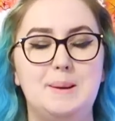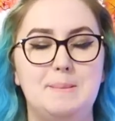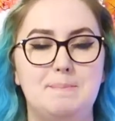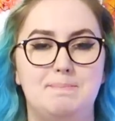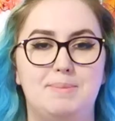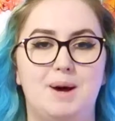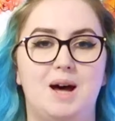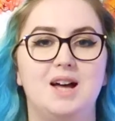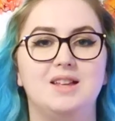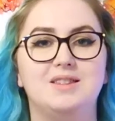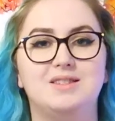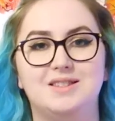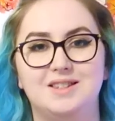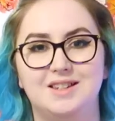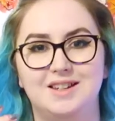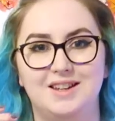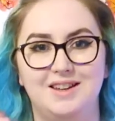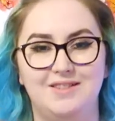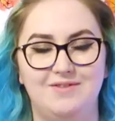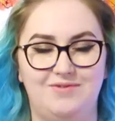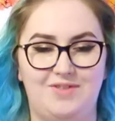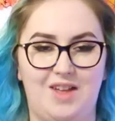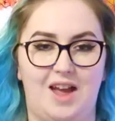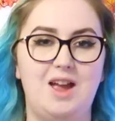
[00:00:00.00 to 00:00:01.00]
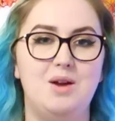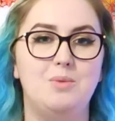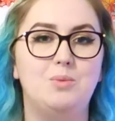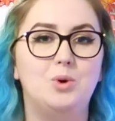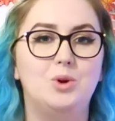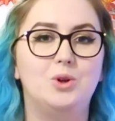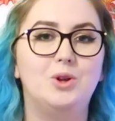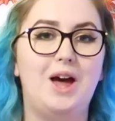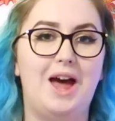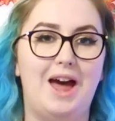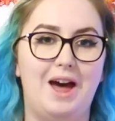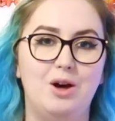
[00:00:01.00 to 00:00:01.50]
but they
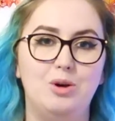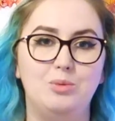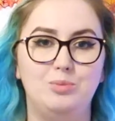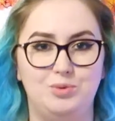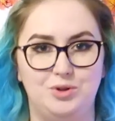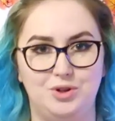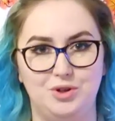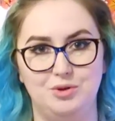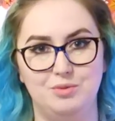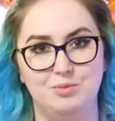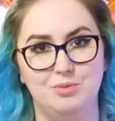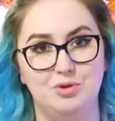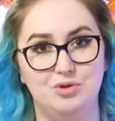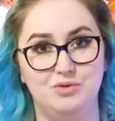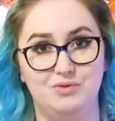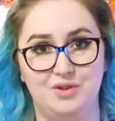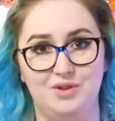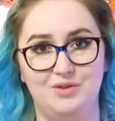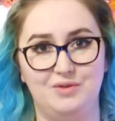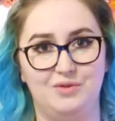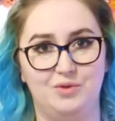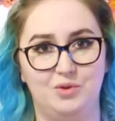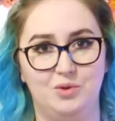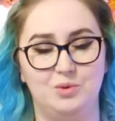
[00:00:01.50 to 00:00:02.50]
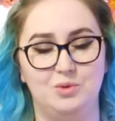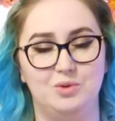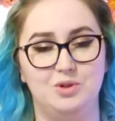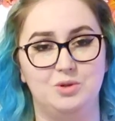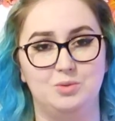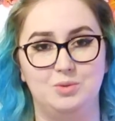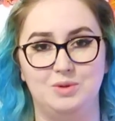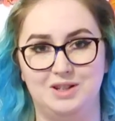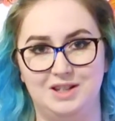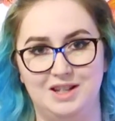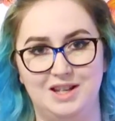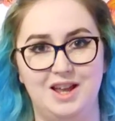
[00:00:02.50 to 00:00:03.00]
will help you moving forward
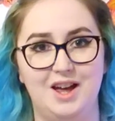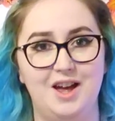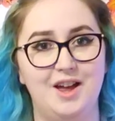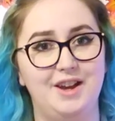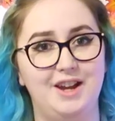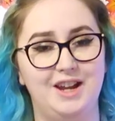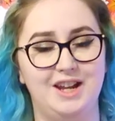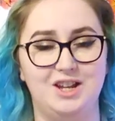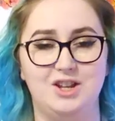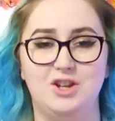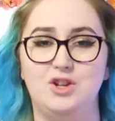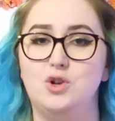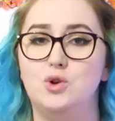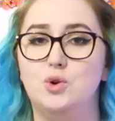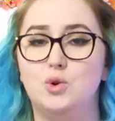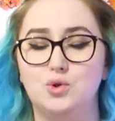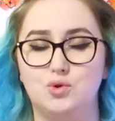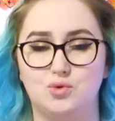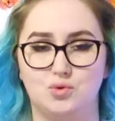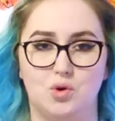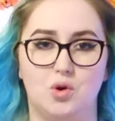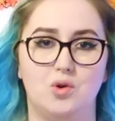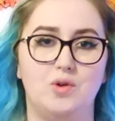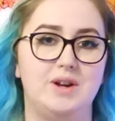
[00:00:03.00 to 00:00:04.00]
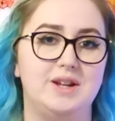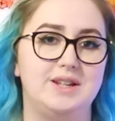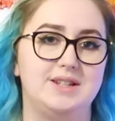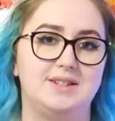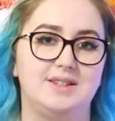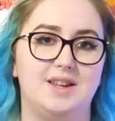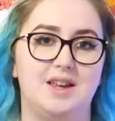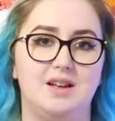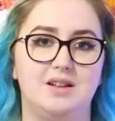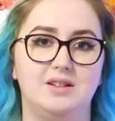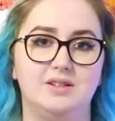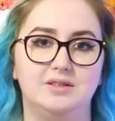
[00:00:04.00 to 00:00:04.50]
with learning your drawing
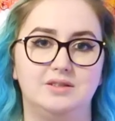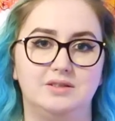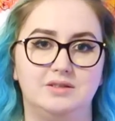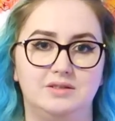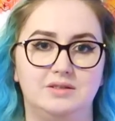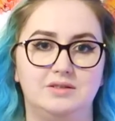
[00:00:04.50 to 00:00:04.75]
skill.